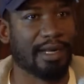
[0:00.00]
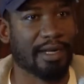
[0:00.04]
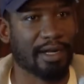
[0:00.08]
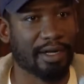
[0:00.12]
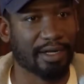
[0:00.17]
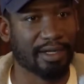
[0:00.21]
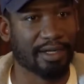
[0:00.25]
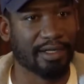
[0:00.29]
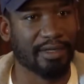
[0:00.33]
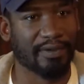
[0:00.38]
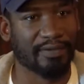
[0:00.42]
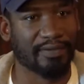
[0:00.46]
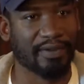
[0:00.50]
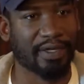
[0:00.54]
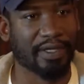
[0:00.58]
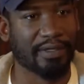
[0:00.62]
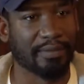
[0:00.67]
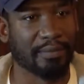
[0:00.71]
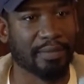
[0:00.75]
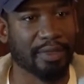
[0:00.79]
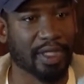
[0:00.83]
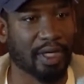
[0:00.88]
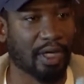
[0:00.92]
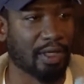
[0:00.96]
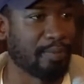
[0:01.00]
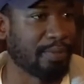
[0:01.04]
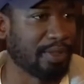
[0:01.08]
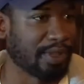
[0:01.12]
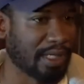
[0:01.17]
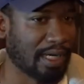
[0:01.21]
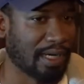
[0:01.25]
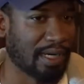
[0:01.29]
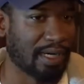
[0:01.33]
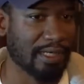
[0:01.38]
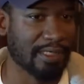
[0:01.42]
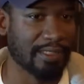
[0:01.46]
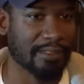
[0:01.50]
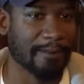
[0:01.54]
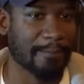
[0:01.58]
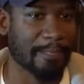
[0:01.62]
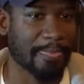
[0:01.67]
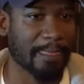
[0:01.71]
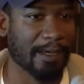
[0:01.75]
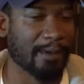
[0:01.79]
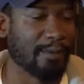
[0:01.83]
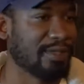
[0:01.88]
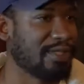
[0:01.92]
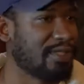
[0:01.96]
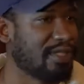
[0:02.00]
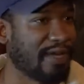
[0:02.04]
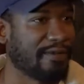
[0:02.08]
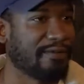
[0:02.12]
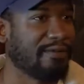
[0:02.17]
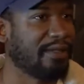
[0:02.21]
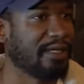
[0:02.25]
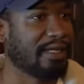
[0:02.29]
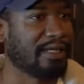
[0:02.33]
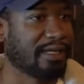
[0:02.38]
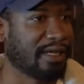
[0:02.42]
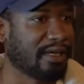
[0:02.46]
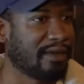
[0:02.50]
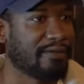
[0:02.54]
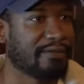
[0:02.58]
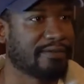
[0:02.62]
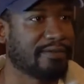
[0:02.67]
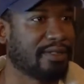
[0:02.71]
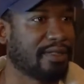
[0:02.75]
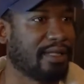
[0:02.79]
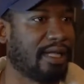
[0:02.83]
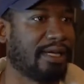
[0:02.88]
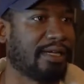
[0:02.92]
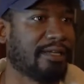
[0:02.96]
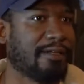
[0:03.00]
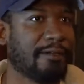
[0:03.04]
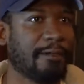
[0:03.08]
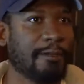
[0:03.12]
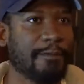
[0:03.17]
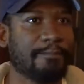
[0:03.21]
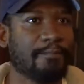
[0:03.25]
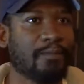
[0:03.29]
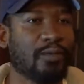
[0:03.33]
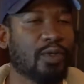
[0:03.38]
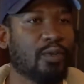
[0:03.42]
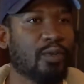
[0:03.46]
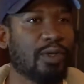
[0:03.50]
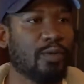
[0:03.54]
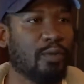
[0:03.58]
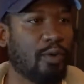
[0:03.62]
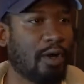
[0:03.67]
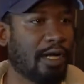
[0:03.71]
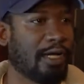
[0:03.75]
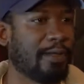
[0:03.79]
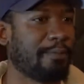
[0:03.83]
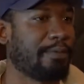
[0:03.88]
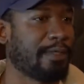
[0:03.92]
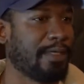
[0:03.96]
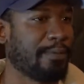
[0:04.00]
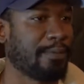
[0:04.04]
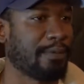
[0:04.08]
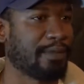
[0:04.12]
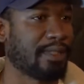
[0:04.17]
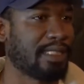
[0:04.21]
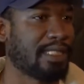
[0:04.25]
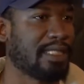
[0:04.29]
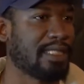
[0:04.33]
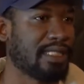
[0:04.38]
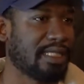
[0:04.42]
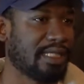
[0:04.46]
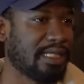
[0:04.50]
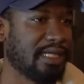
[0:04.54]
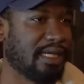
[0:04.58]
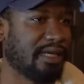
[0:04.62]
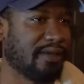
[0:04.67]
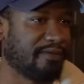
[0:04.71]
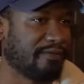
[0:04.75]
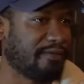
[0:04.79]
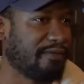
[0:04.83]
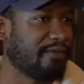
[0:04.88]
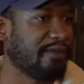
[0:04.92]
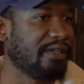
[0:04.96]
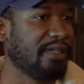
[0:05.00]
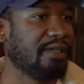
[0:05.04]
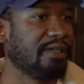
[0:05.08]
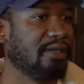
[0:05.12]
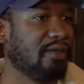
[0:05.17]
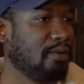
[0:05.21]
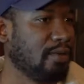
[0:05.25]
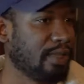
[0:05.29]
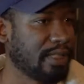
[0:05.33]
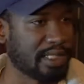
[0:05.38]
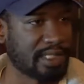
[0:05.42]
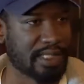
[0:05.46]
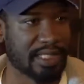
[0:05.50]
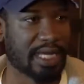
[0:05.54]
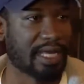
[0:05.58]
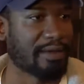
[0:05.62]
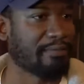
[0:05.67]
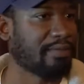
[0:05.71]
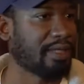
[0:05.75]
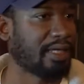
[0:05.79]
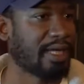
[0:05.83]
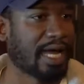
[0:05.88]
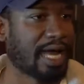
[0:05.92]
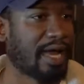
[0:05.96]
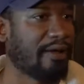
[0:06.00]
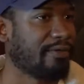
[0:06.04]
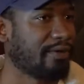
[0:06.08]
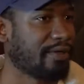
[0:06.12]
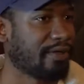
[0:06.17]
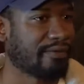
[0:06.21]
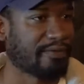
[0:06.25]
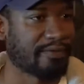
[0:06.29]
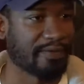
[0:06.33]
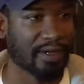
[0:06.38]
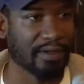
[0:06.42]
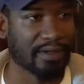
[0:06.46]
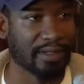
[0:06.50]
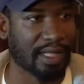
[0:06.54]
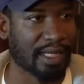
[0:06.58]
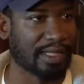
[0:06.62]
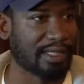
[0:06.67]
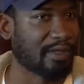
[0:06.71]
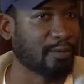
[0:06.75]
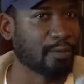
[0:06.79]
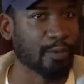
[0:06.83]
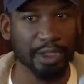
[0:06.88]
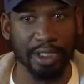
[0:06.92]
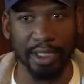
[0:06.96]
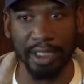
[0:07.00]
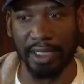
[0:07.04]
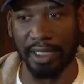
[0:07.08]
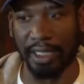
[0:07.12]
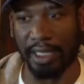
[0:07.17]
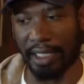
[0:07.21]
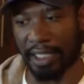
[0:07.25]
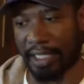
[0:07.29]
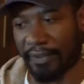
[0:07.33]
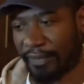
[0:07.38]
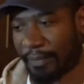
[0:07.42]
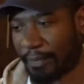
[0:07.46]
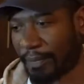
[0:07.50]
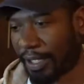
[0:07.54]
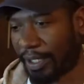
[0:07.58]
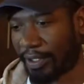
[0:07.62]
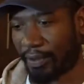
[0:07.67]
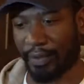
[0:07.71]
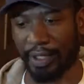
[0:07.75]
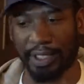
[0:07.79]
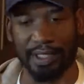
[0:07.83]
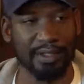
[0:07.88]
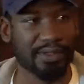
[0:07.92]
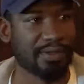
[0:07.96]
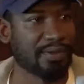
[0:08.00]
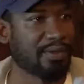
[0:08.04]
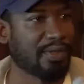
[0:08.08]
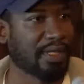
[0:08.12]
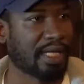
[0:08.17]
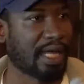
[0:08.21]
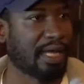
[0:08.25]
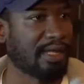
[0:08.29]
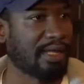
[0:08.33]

at our event called Beyond, it was definitely a gift. Like we wanted people to see and feel what Zambia, Africa felt like, and we couldn't think of a better way to do